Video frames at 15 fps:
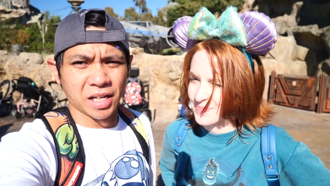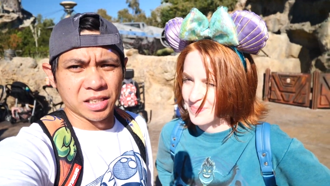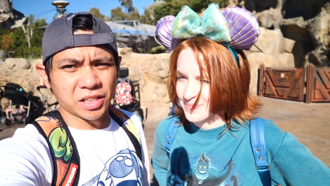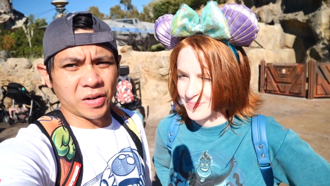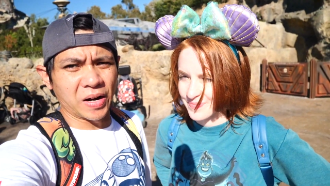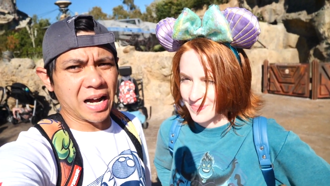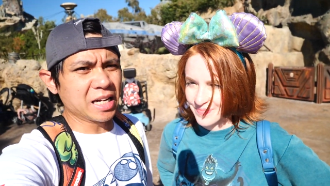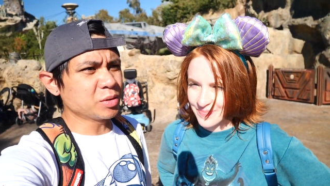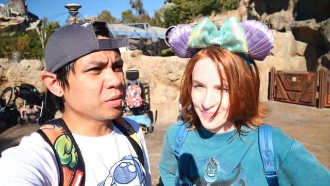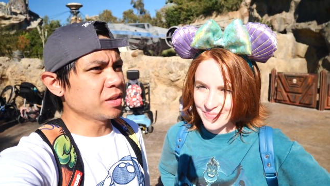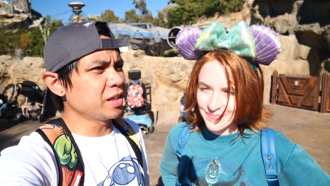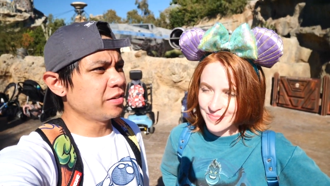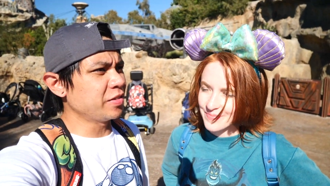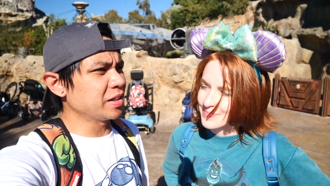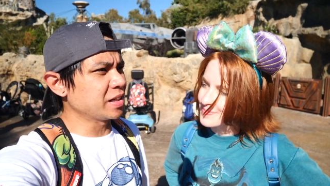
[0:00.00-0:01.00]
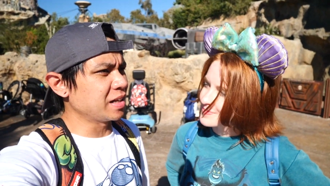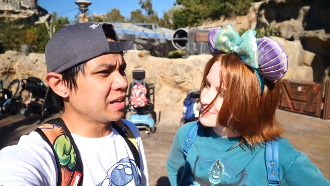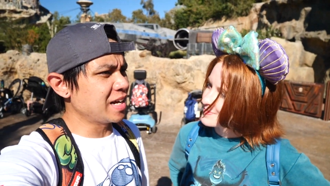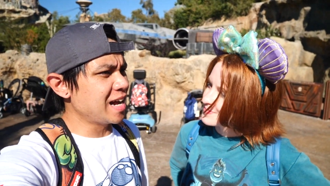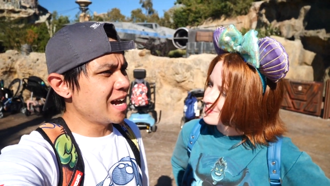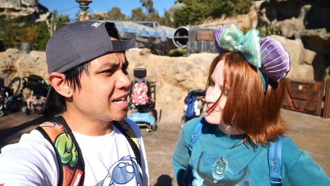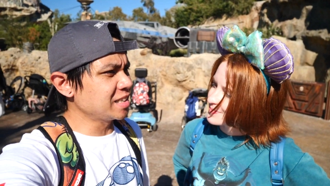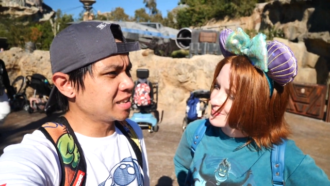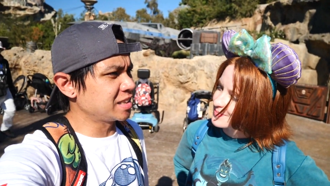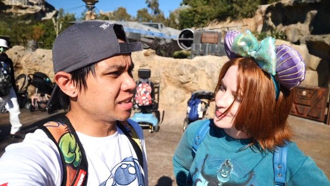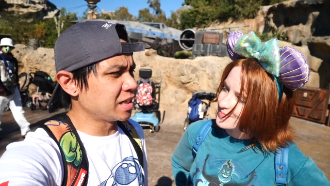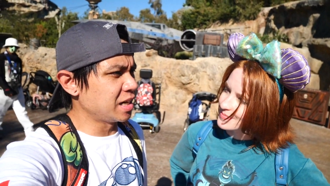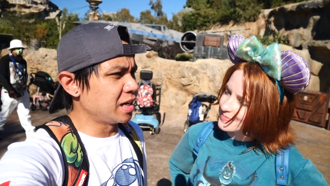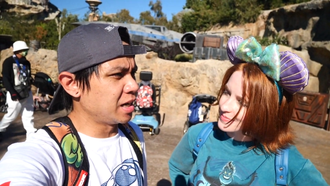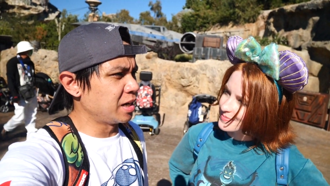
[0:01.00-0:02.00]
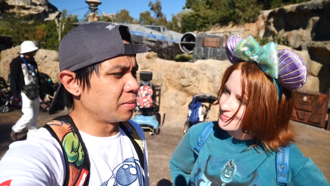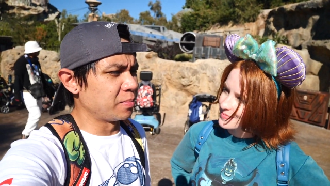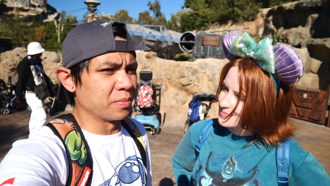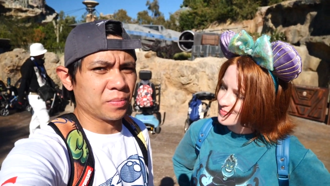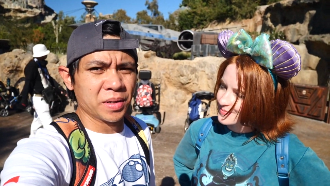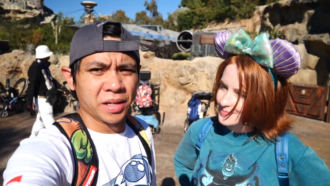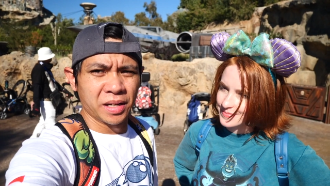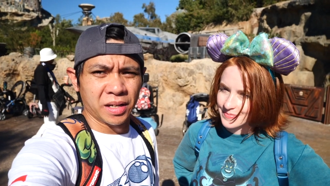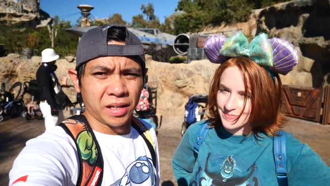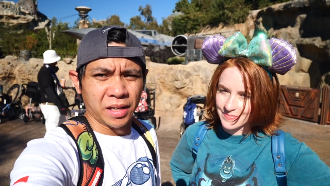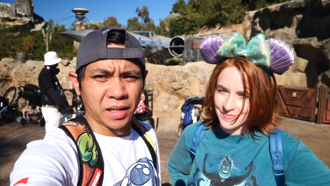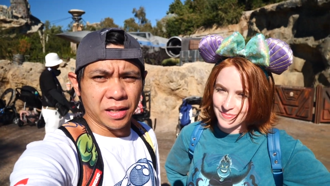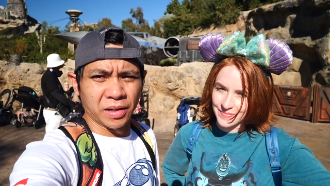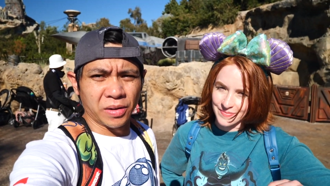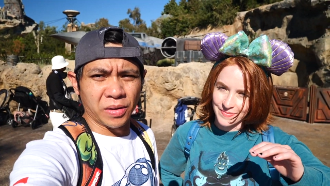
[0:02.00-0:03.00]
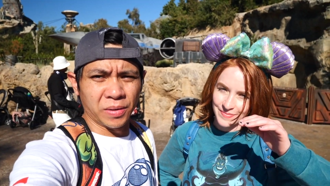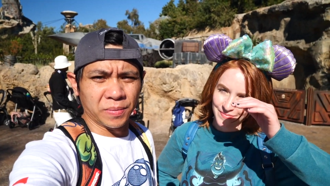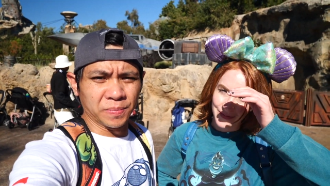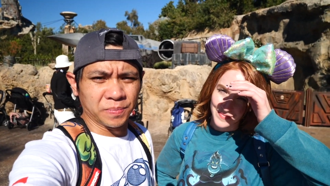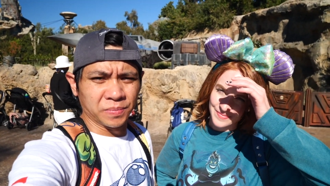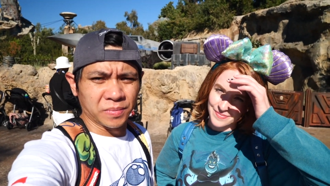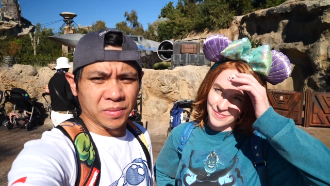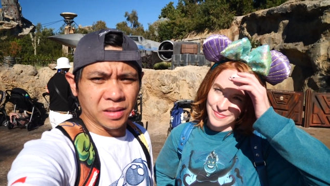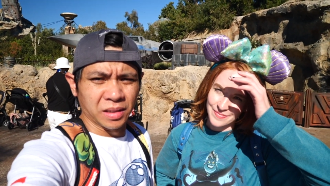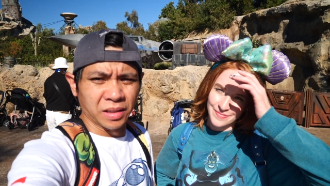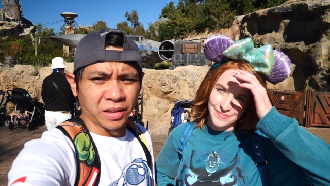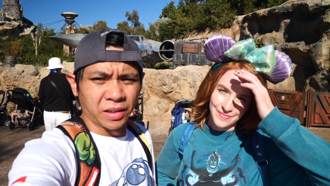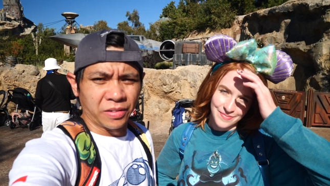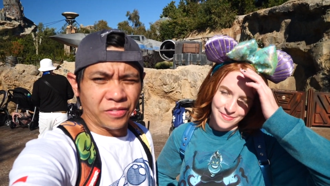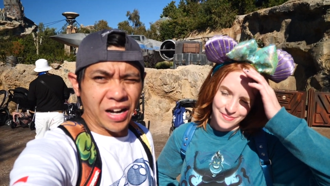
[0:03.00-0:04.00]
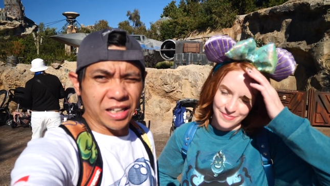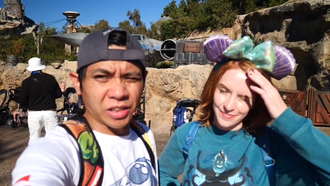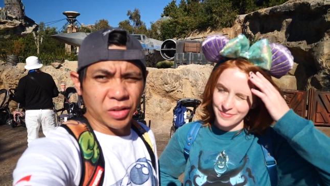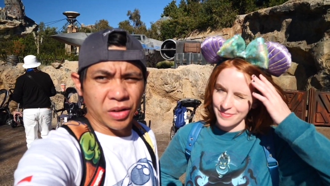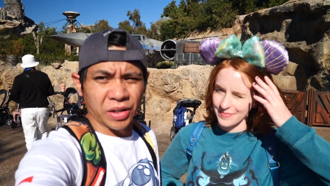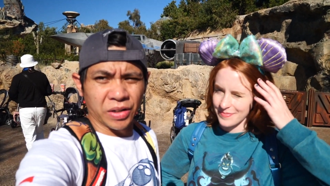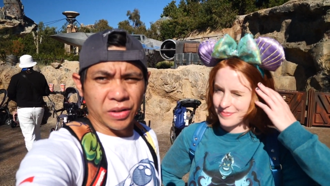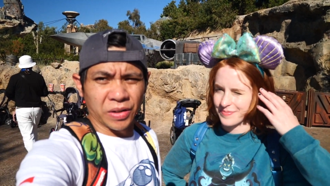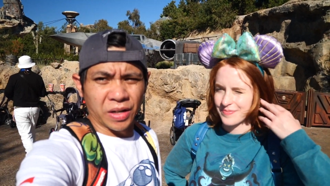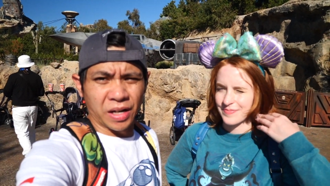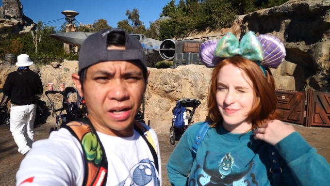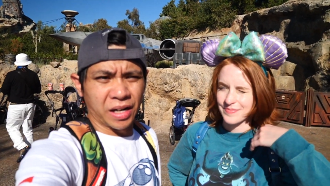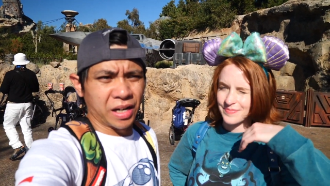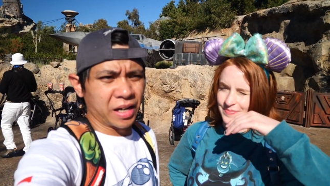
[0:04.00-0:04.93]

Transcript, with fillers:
Speaker 1: So as we're leaving, the last little factoid or